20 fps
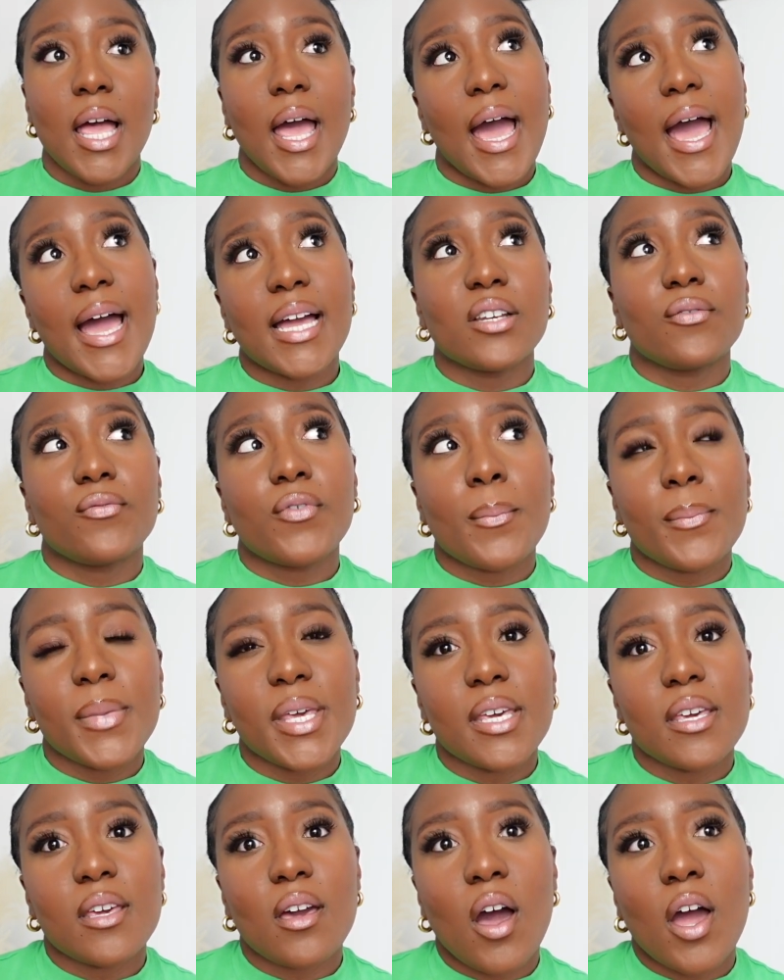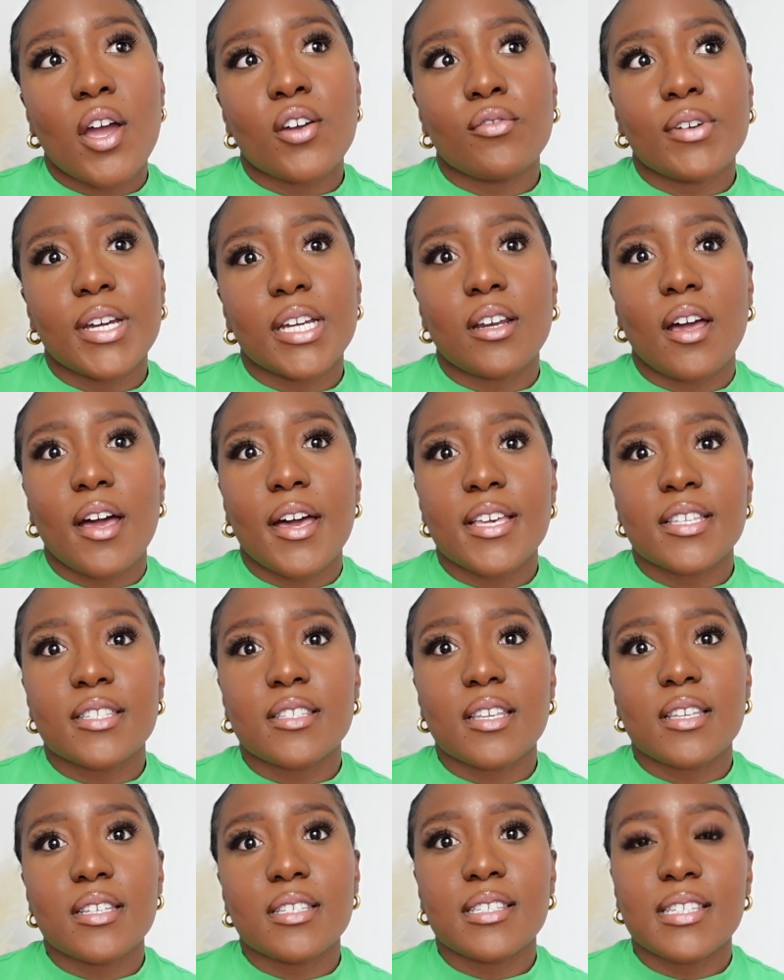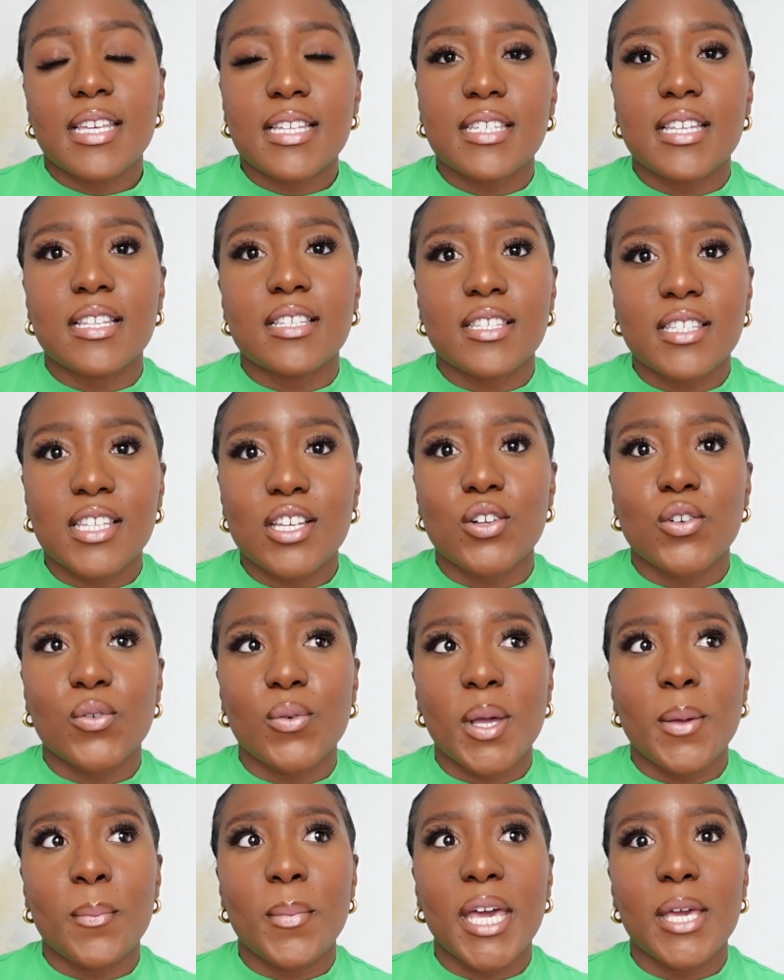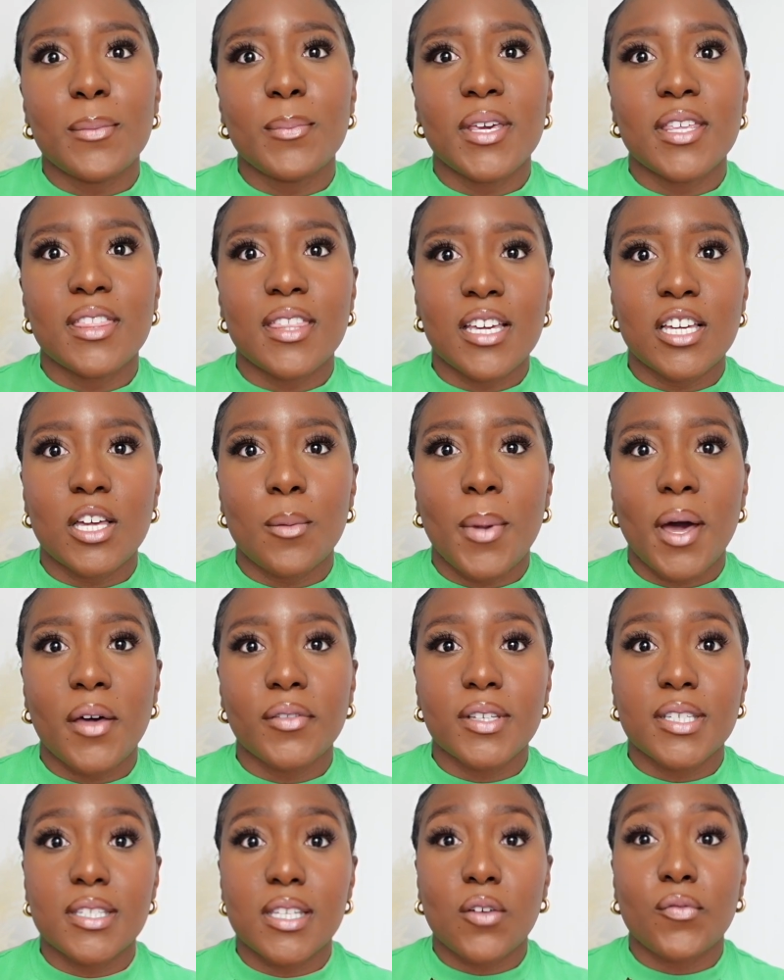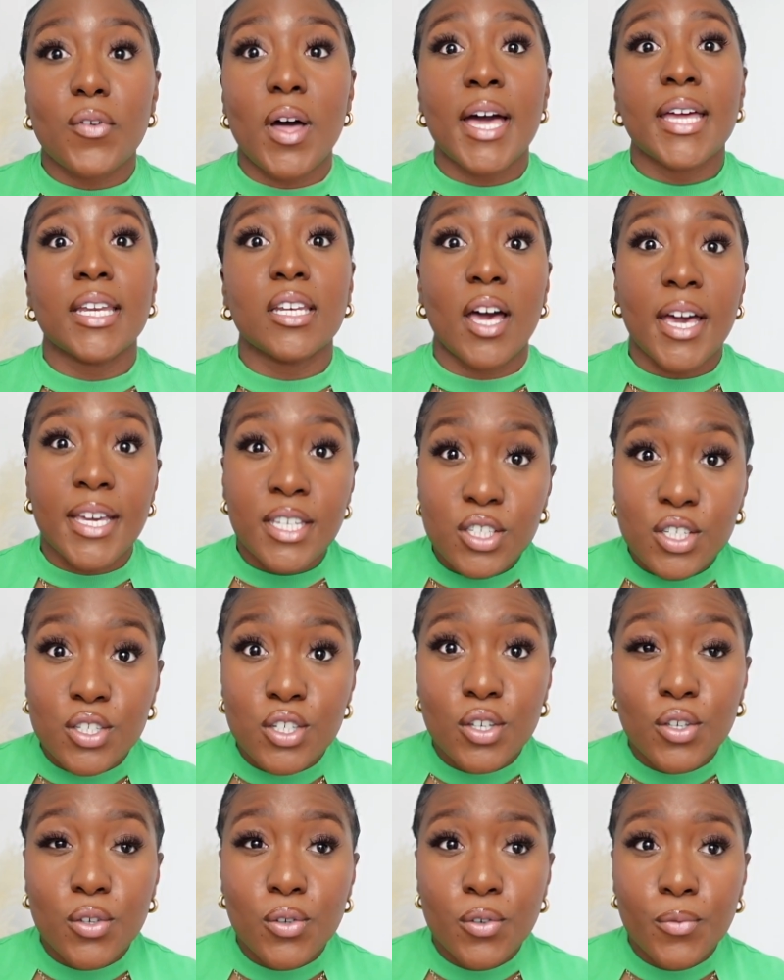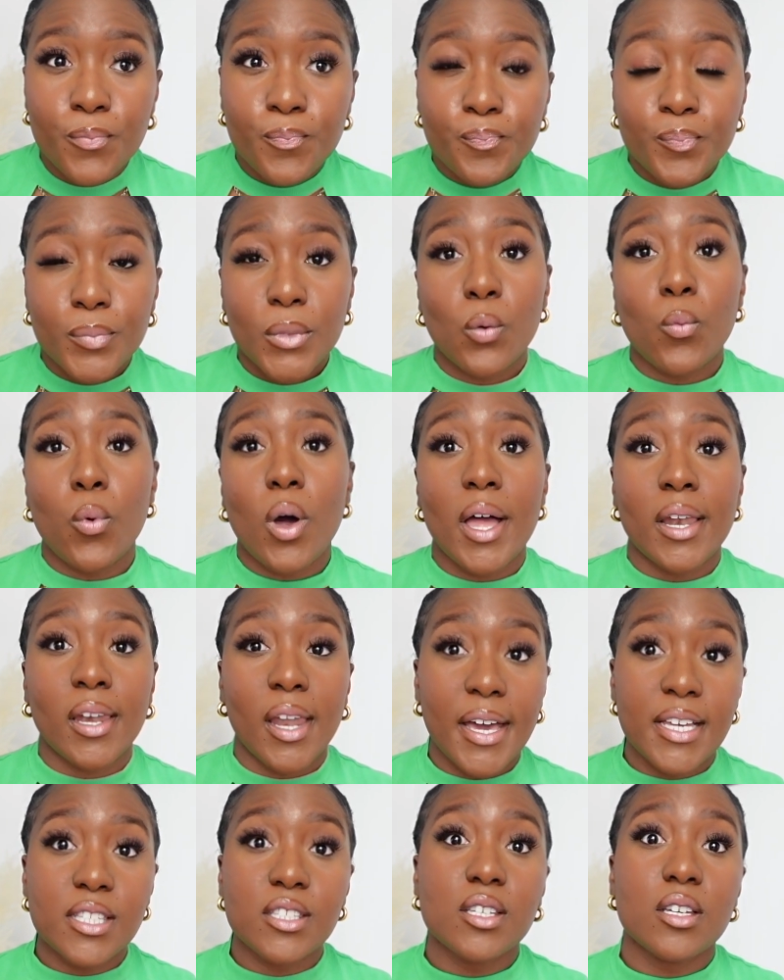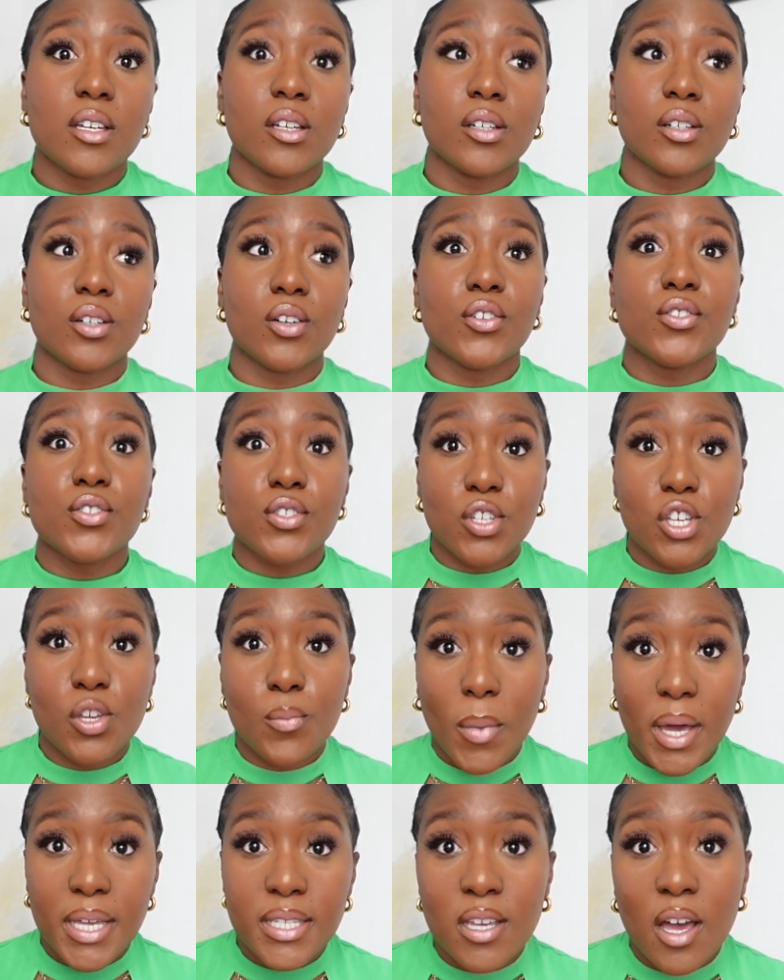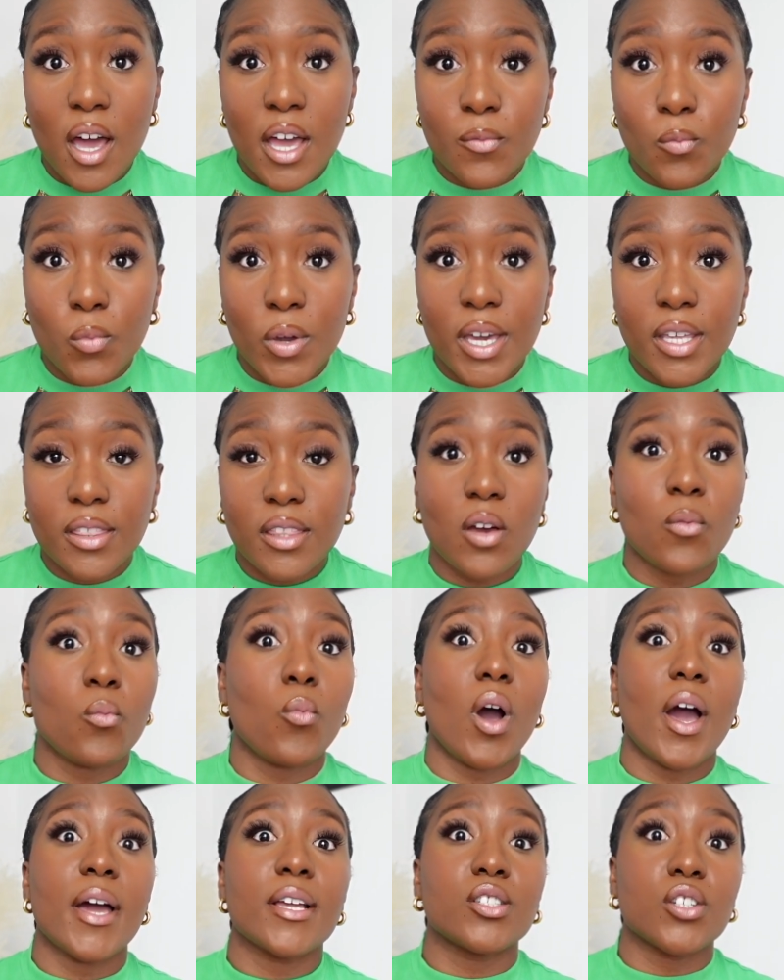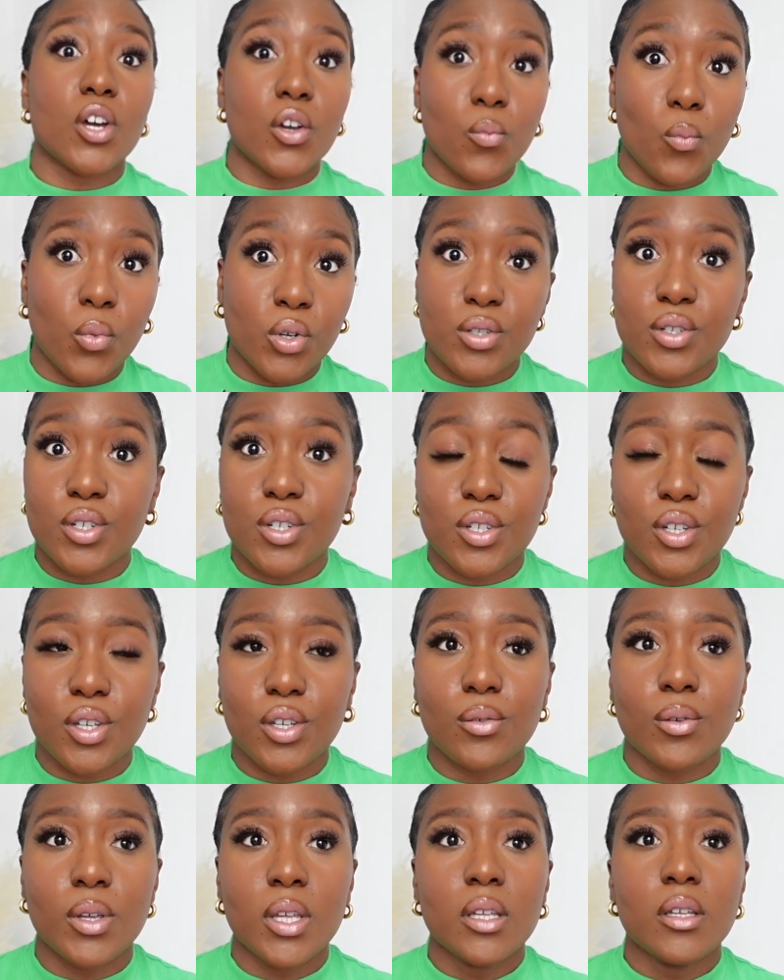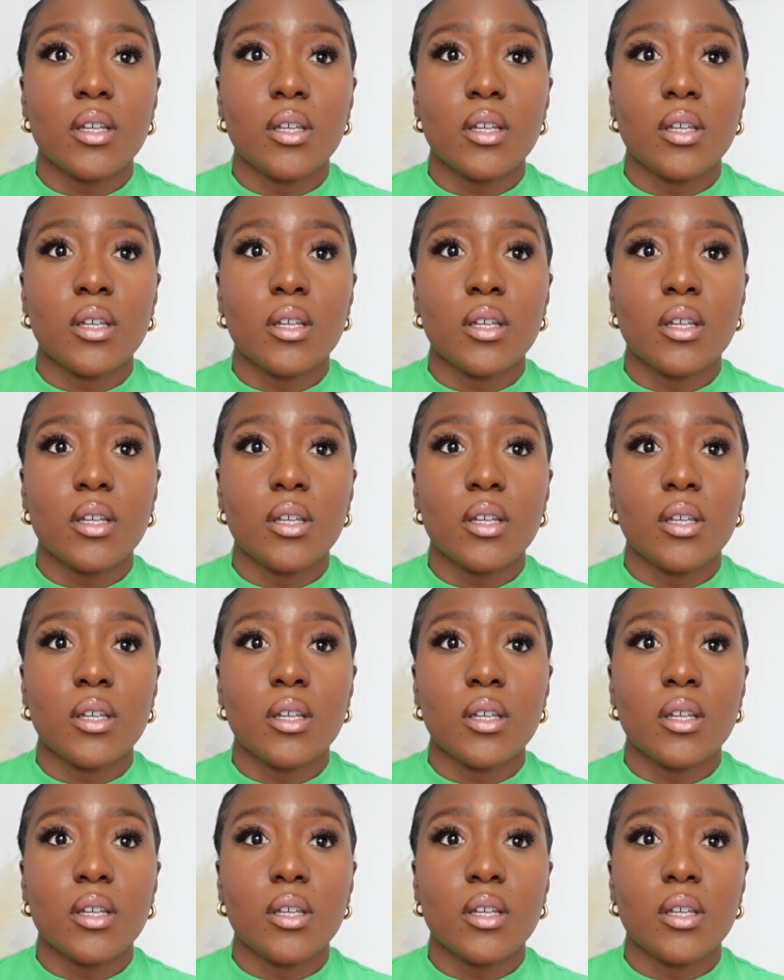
And for me, I realized sitting still, it made me think about the stuff I like to do, what I like to consume my time with, and what I don't want to do.